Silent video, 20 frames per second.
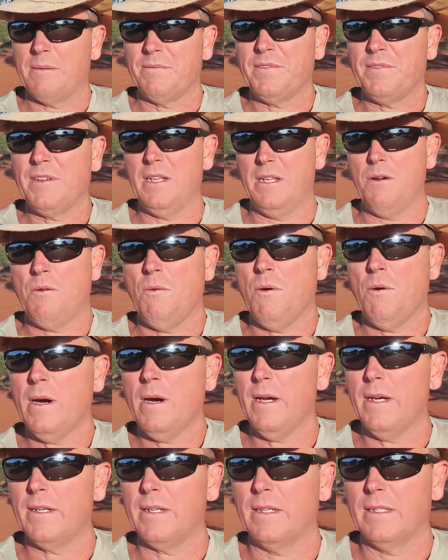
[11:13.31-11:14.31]
fairly
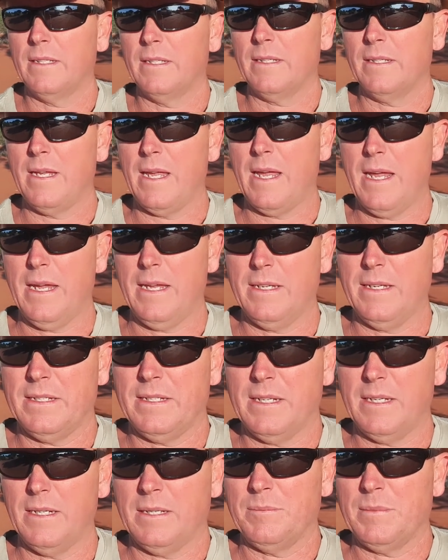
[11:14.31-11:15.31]
quiet. And
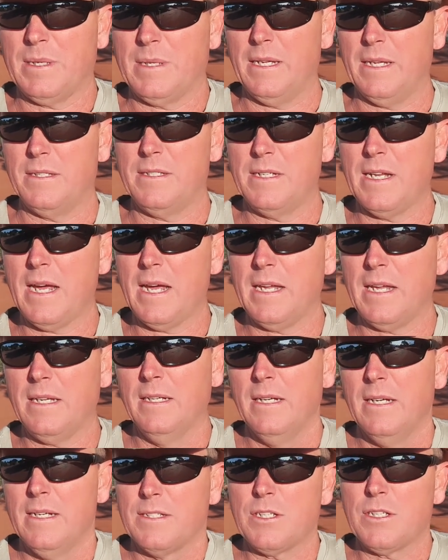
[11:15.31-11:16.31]
yeah, today
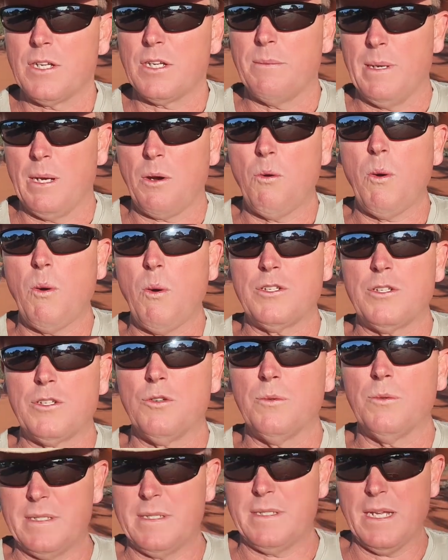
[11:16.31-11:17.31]
it's going to be a quick
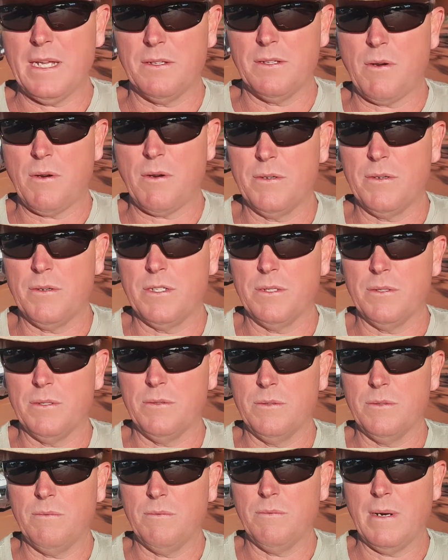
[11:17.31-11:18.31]
jaunt down the road
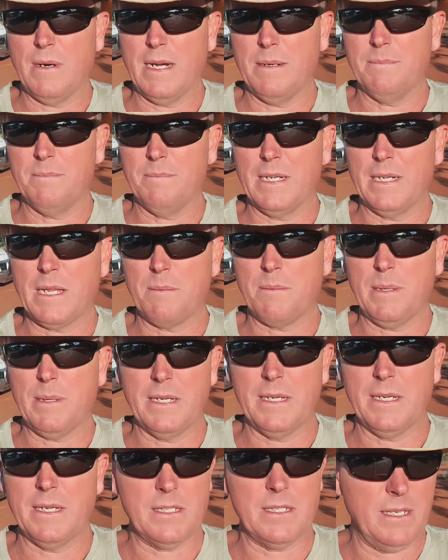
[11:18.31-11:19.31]
to another
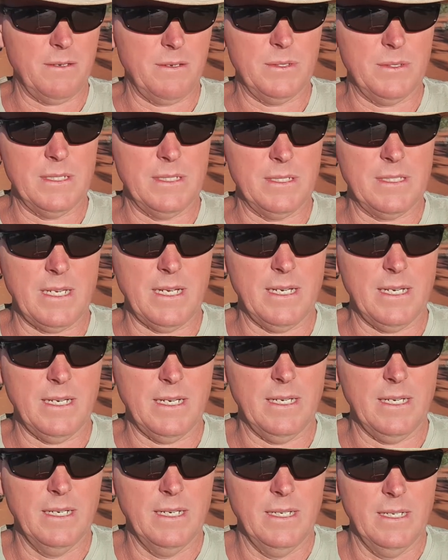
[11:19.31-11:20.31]
place. I think it was
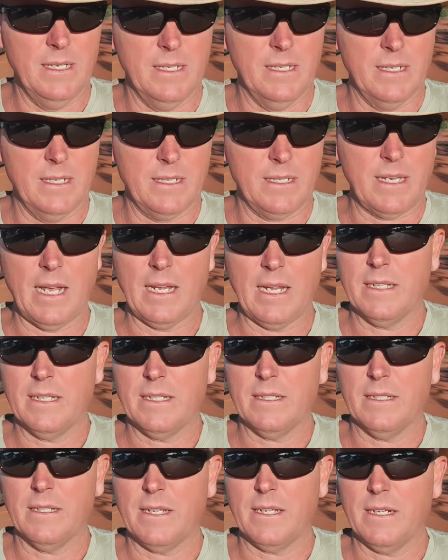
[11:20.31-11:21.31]

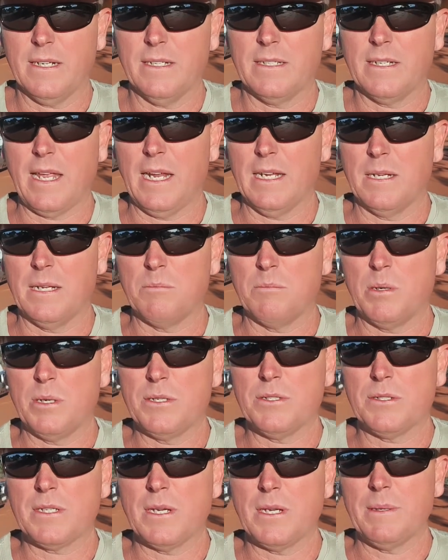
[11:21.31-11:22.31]
Galleon
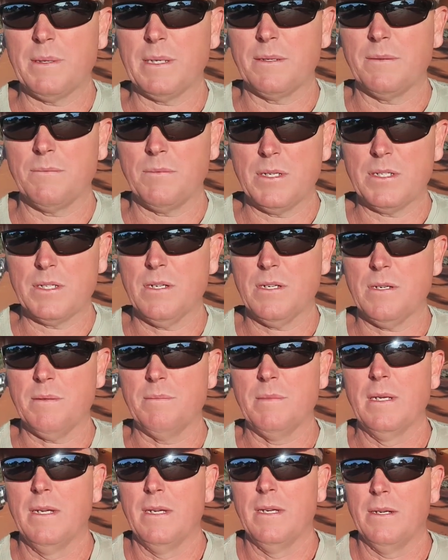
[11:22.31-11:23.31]
Bridge or something, rest stop.
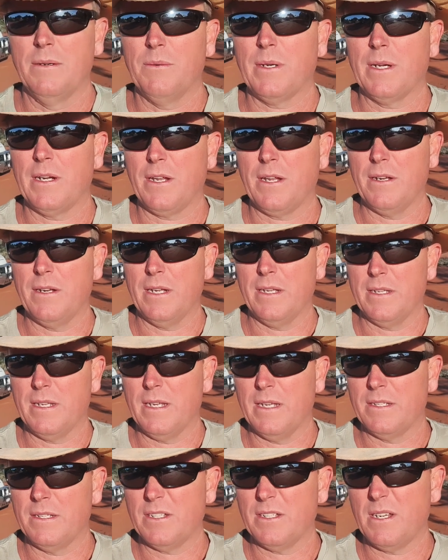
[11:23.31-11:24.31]
We're going to go down
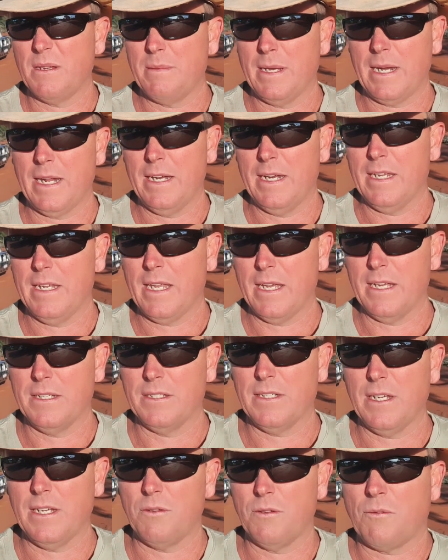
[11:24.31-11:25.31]
there. It's only about 80
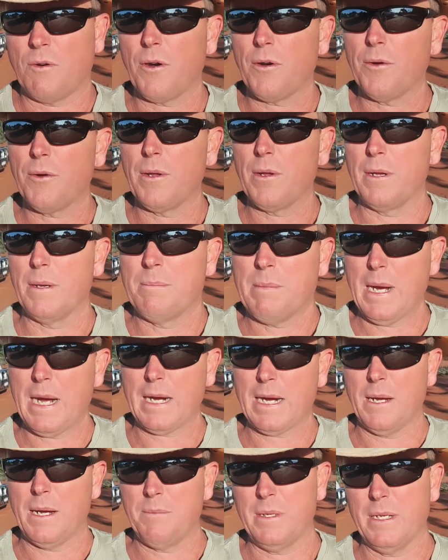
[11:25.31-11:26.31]
k's down the road.
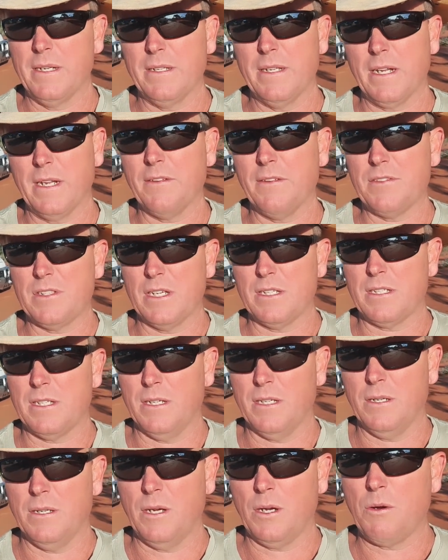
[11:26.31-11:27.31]
Park up there, that gives us
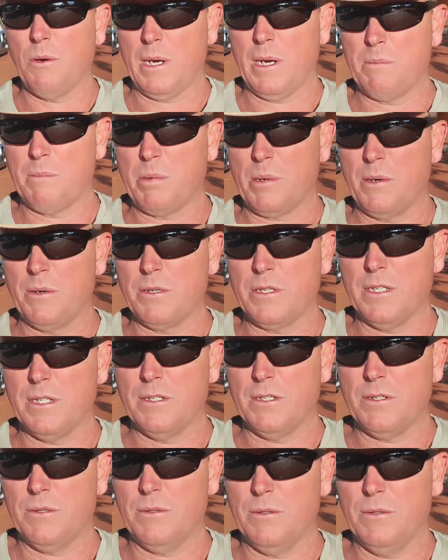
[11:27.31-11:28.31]
a quick approach
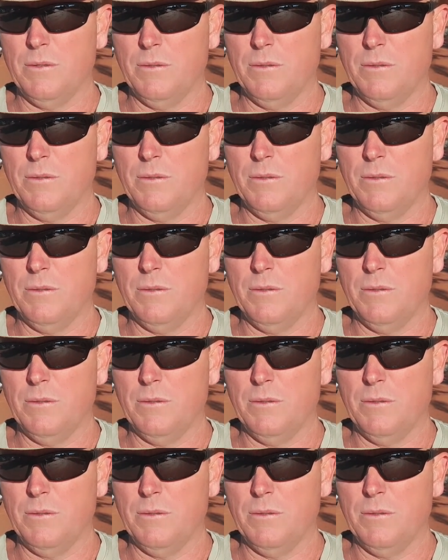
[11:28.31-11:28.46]
into